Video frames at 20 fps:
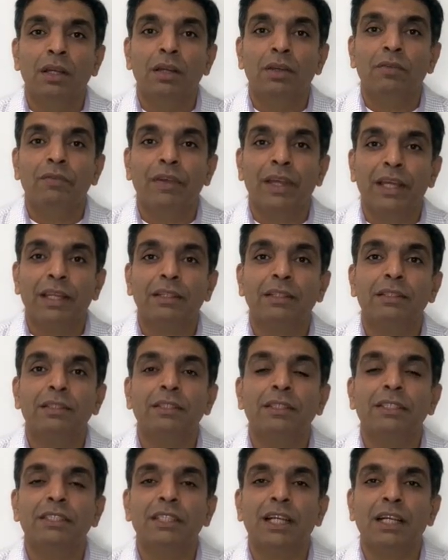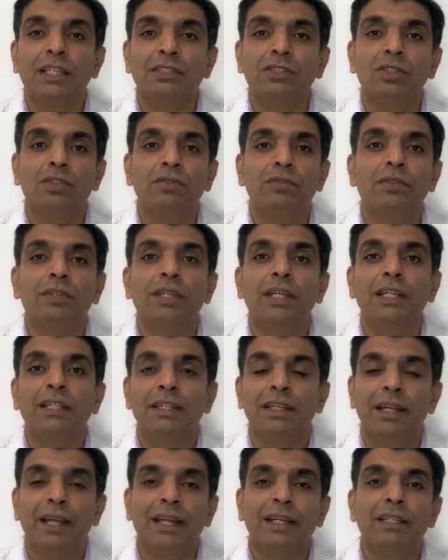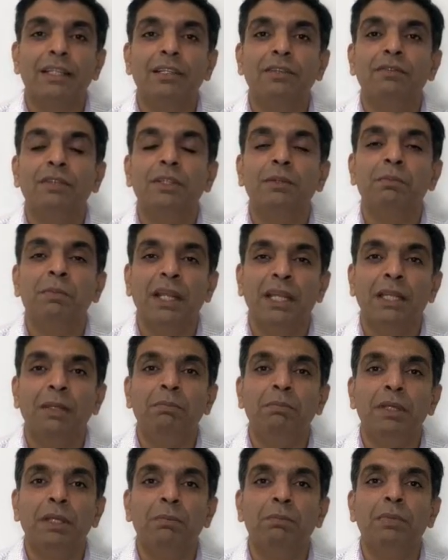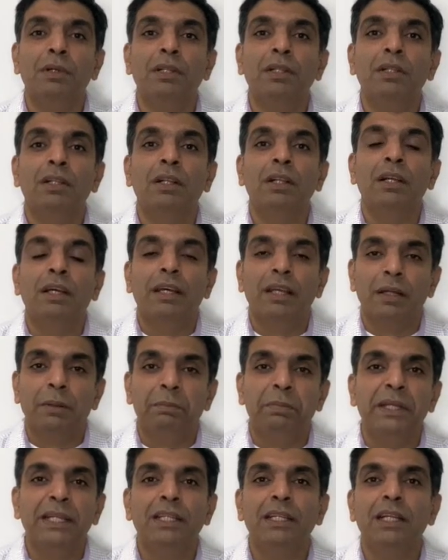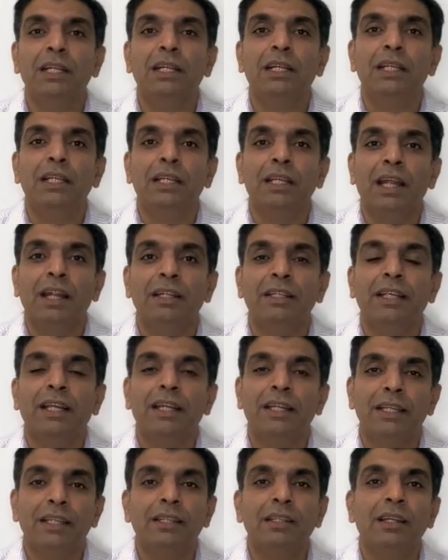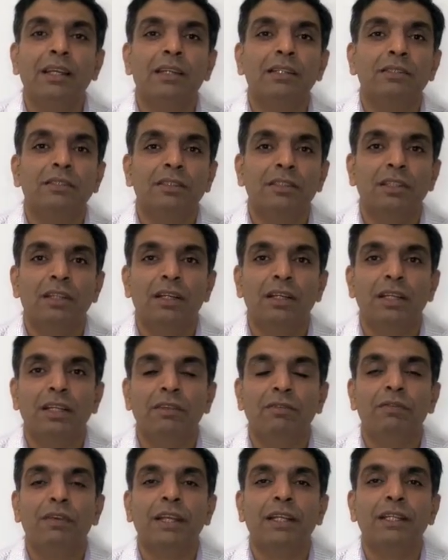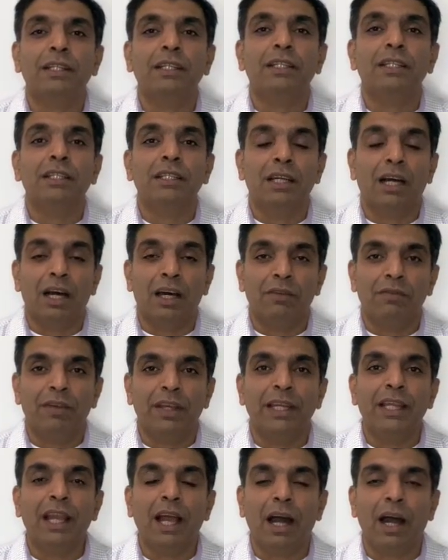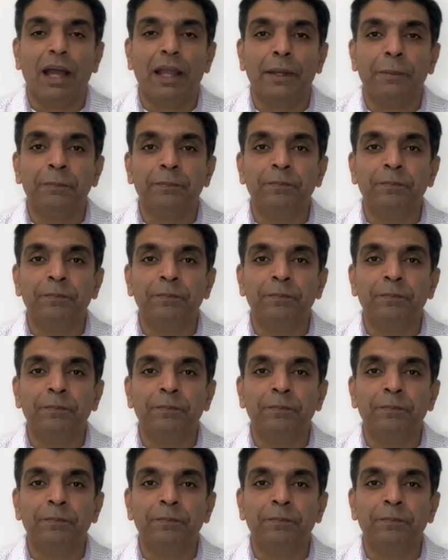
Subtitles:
where the chance of interacting with many people repeatedly and getting infected are very high.